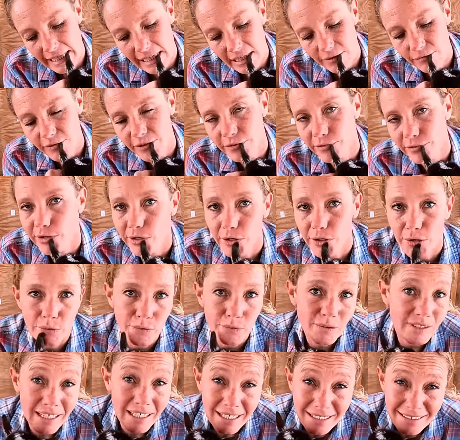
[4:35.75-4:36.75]
Even
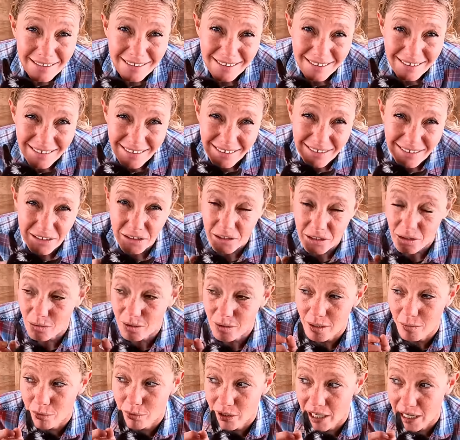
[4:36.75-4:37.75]
though technically there's
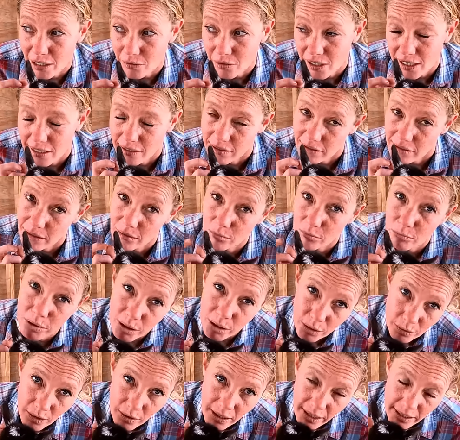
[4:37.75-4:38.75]
only brown eyes
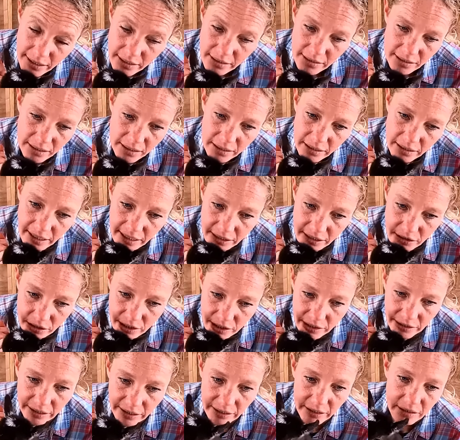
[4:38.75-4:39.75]
and blue eyes in
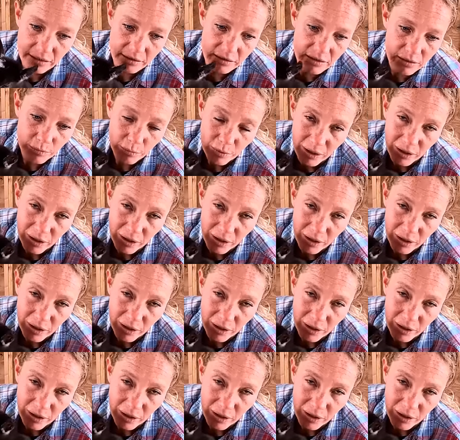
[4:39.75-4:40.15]
Nigerians.